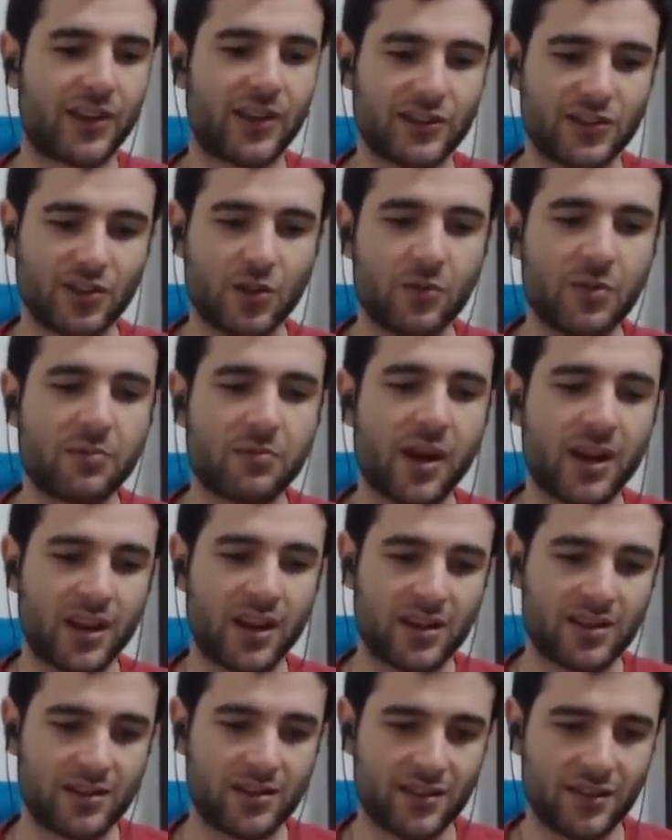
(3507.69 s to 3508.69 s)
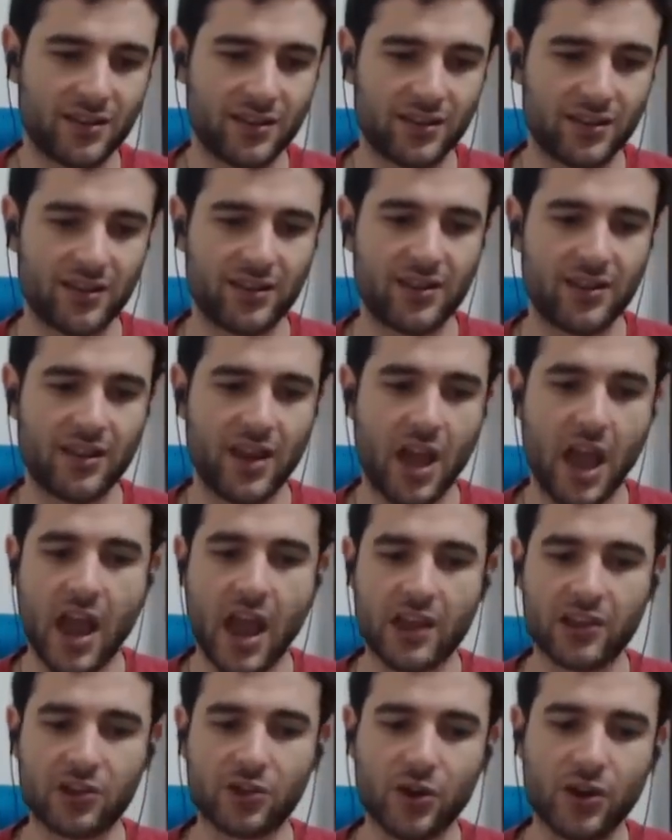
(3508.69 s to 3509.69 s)
There's nobody mining it.
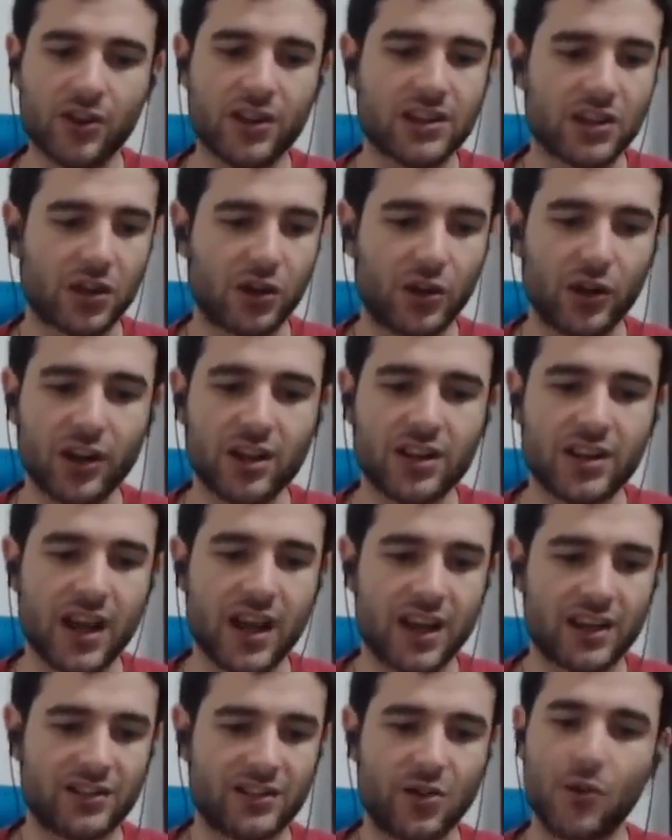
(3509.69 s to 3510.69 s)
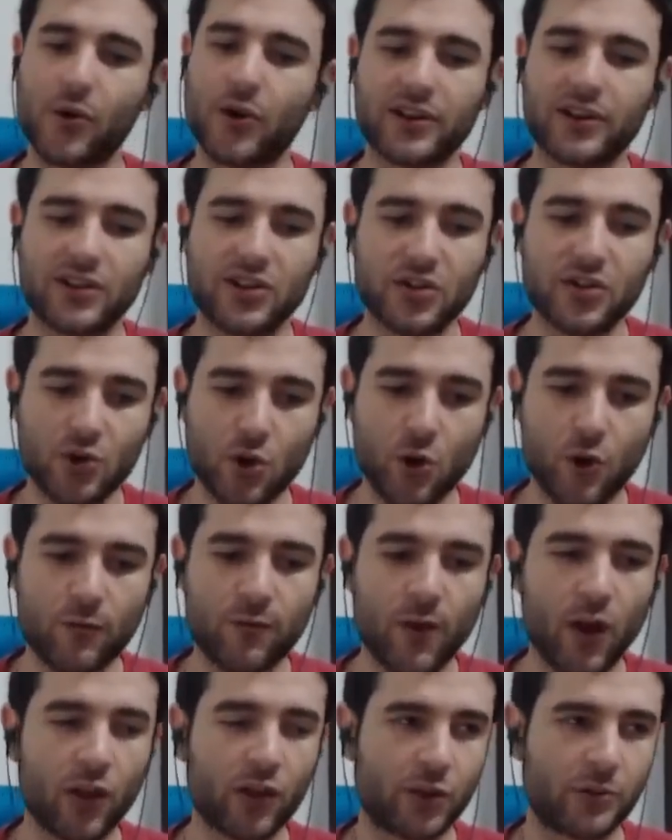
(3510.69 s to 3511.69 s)
And during these early days, you are so
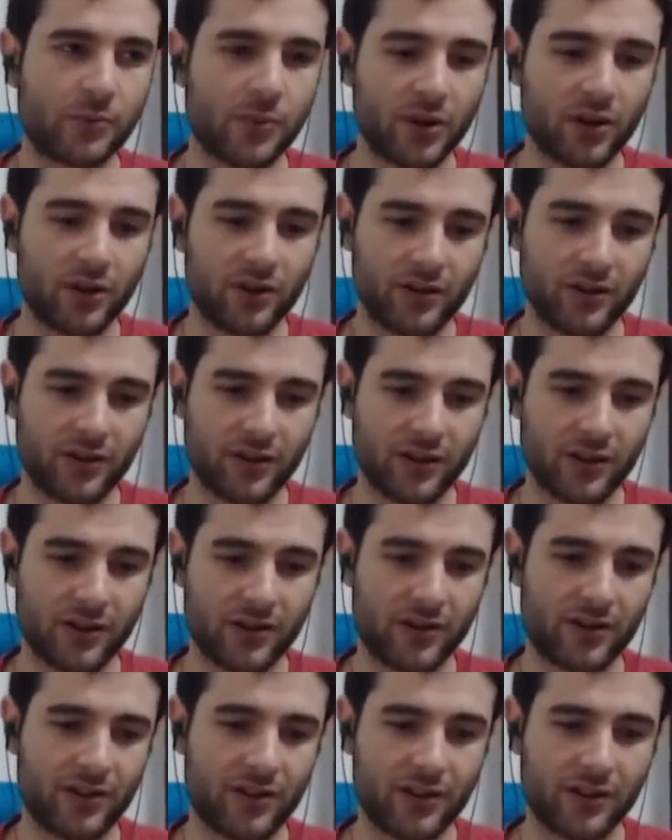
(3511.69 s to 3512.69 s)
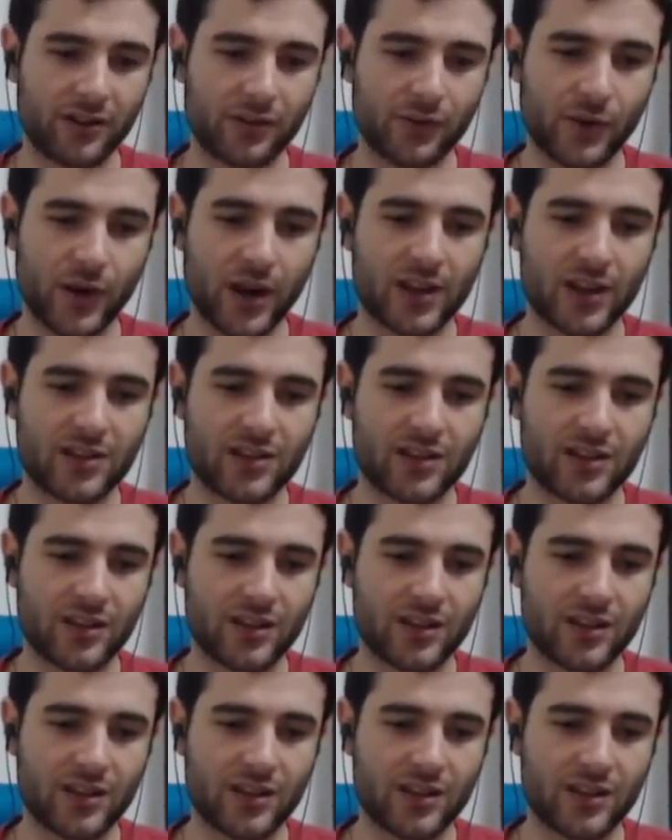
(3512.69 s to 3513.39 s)
vulnerable, right?